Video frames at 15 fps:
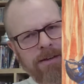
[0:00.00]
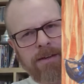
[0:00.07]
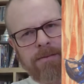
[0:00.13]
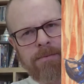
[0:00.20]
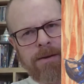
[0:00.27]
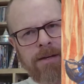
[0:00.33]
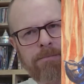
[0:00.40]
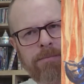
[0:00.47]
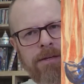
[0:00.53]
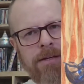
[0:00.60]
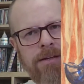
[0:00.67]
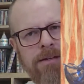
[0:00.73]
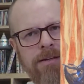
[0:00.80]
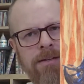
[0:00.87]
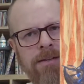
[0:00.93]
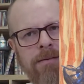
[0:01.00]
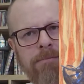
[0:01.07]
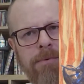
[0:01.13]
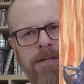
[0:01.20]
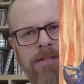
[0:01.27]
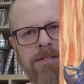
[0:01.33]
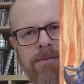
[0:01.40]
it might be in the
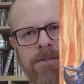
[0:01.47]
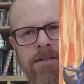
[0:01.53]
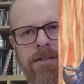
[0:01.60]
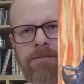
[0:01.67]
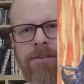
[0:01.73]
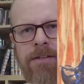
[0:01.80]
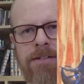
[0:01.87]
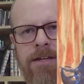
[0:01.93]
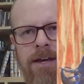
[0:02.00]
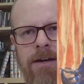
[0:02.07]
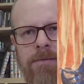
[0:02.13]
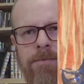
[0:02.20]
basement of the tap